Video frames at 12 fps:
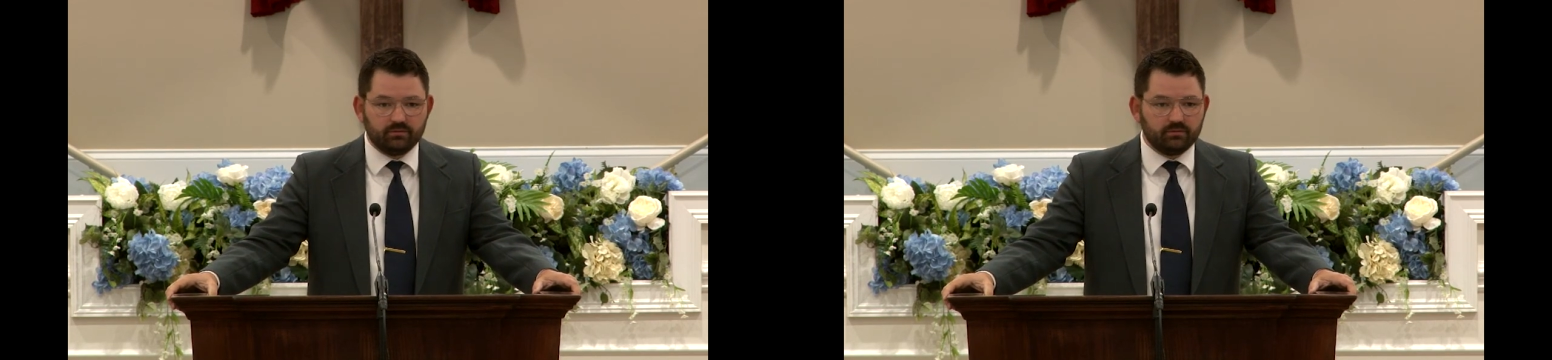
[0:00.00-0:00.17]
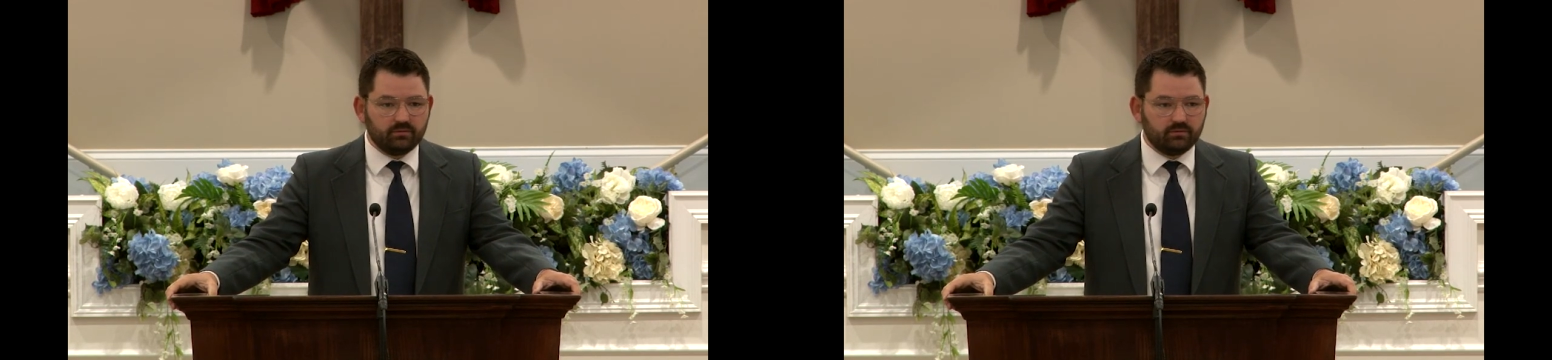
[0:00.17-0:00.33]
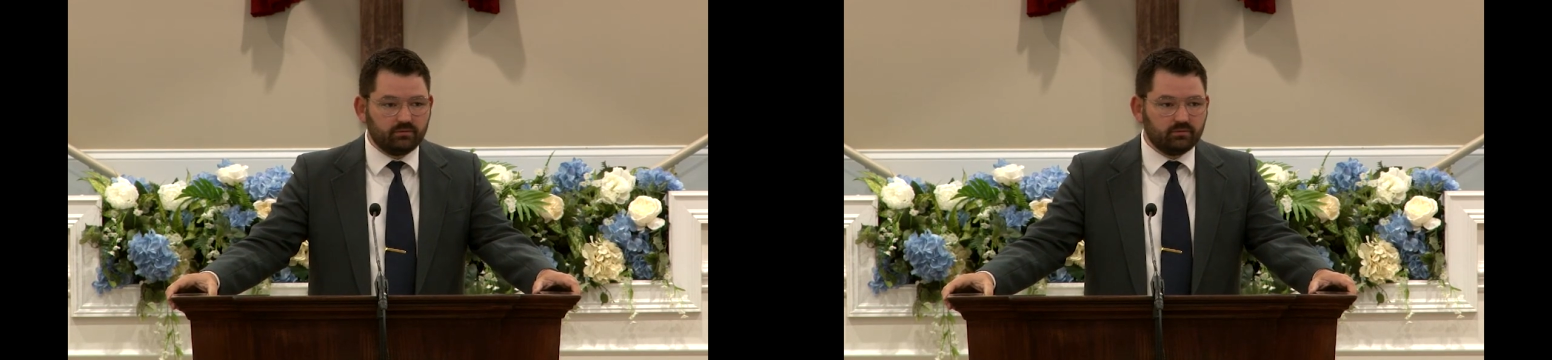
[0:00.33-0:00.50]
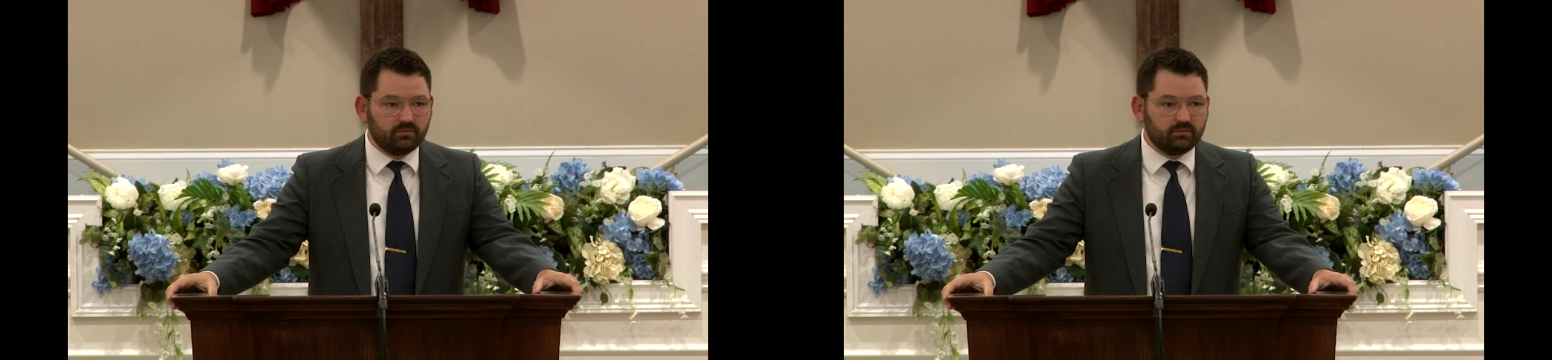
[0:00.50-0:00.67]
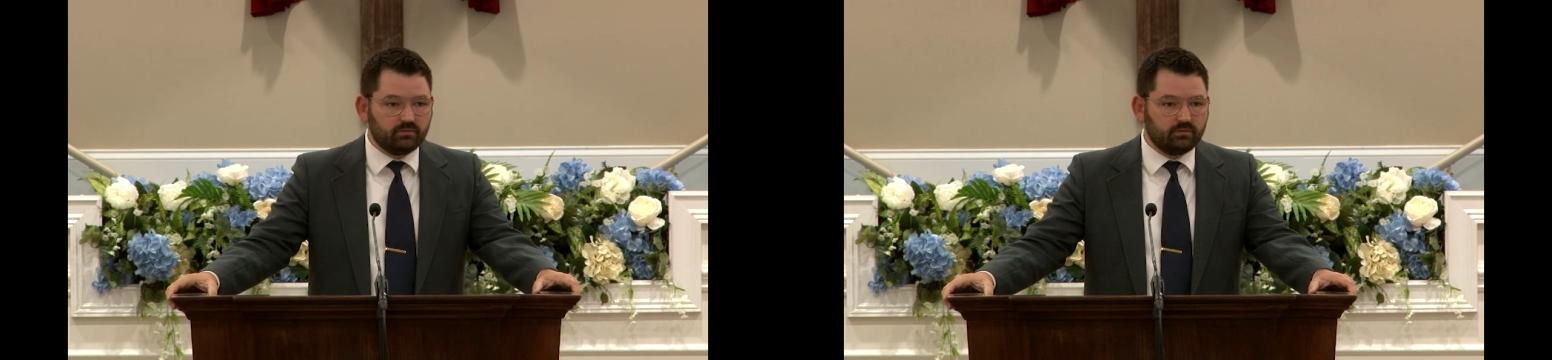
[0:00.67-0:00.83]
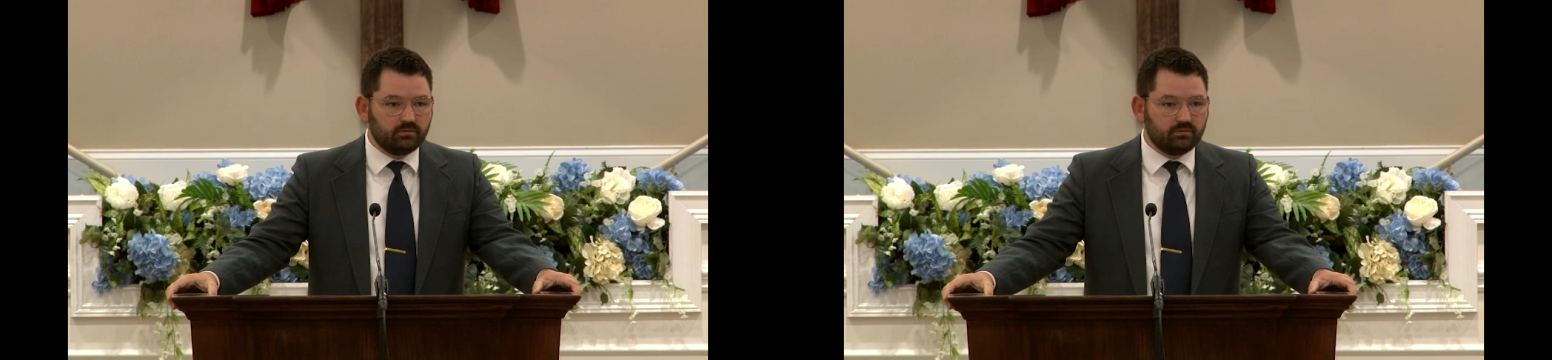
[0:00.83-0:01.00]

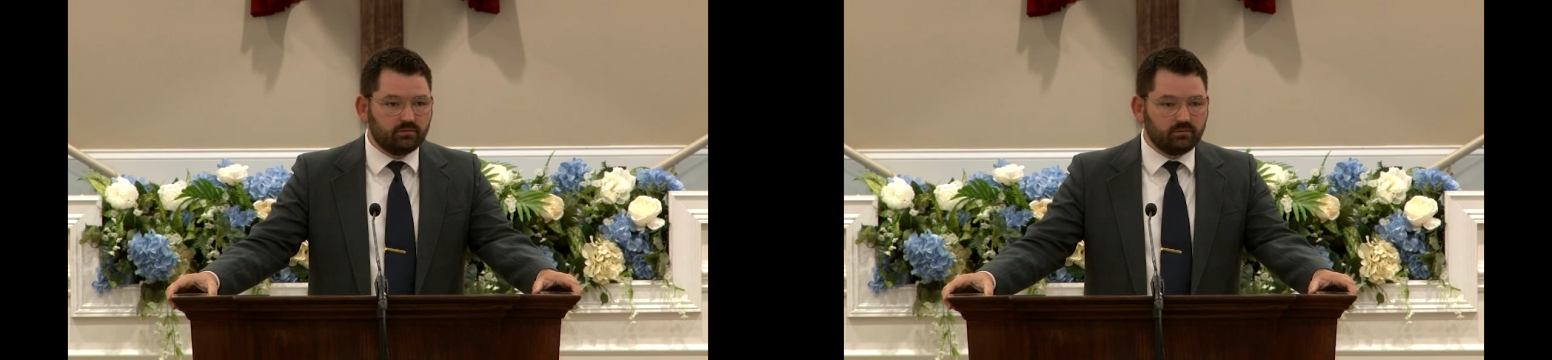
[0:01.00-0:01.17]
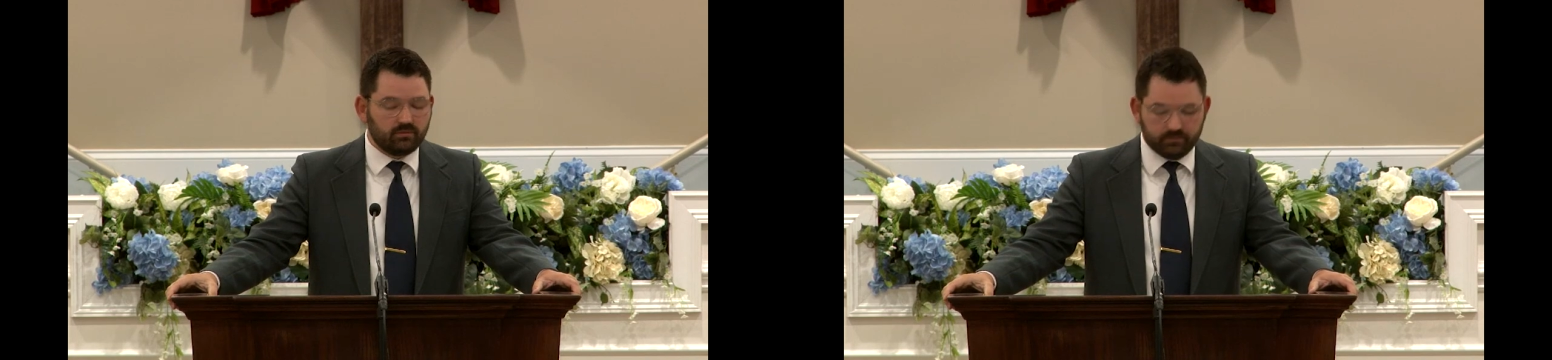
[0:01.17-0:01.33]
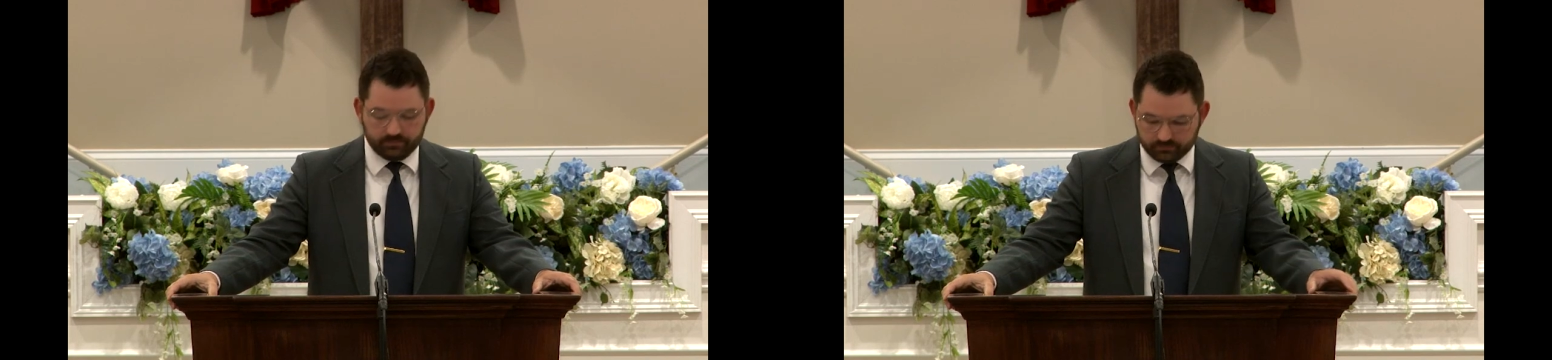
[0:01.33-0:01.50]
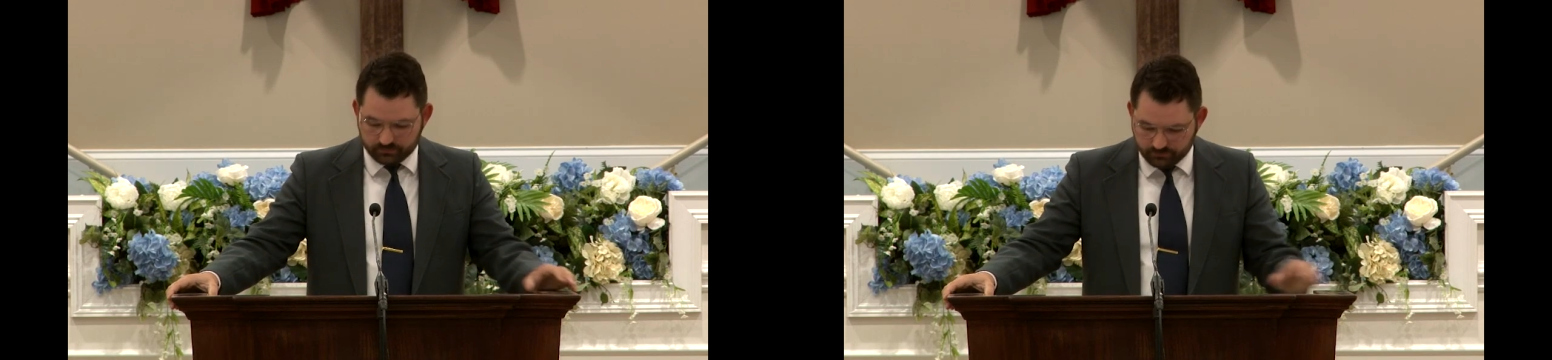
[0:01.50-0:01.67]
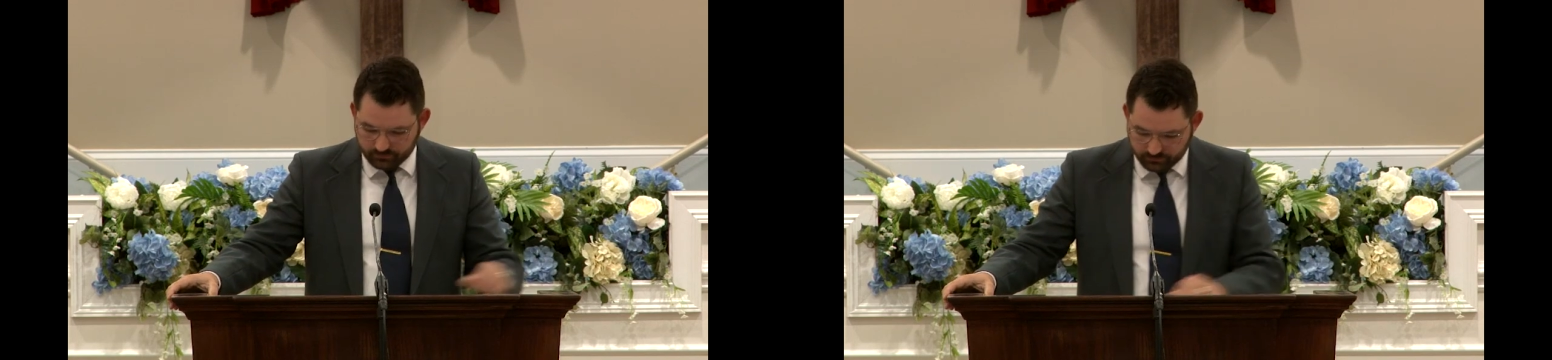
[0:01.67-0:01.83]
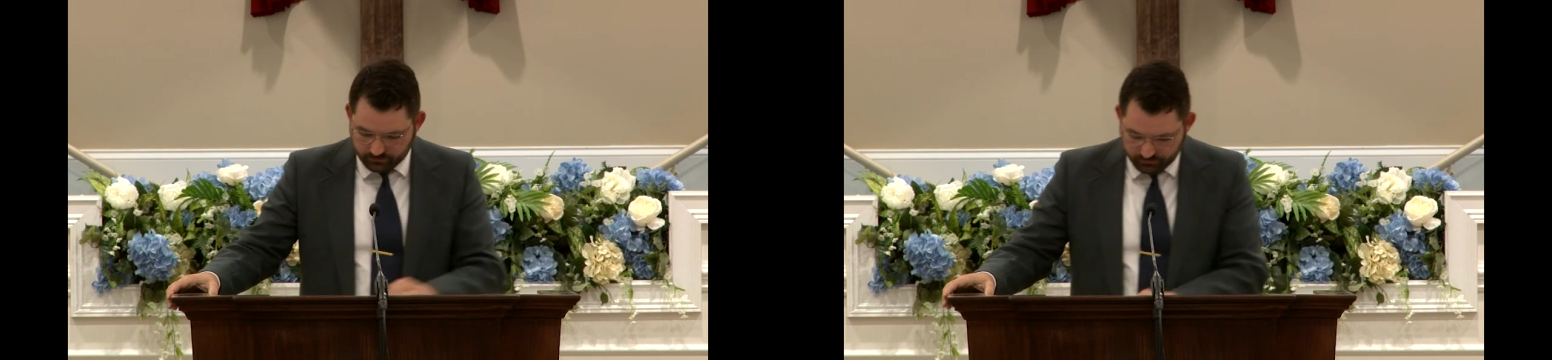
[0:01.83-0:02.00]

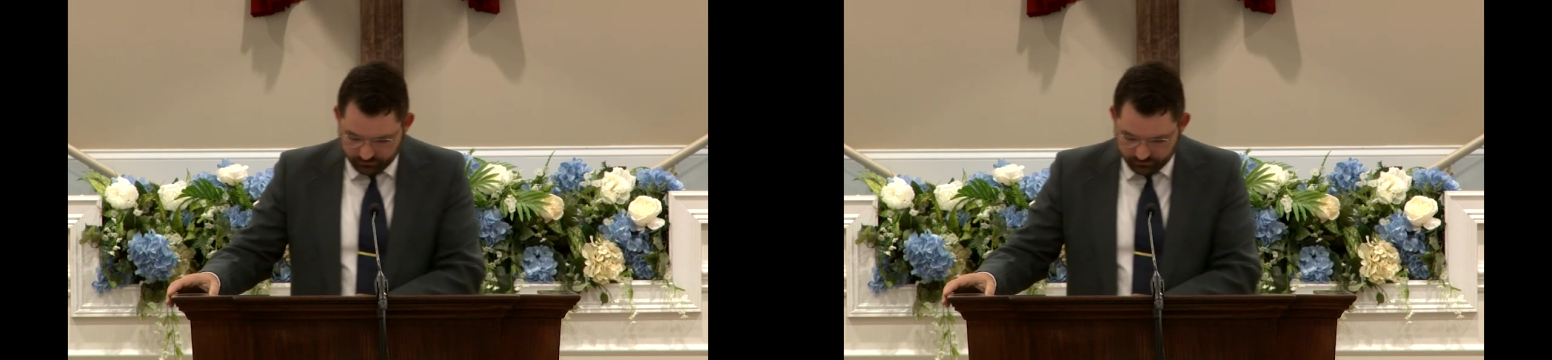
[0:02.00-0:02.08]
Nobody speaks.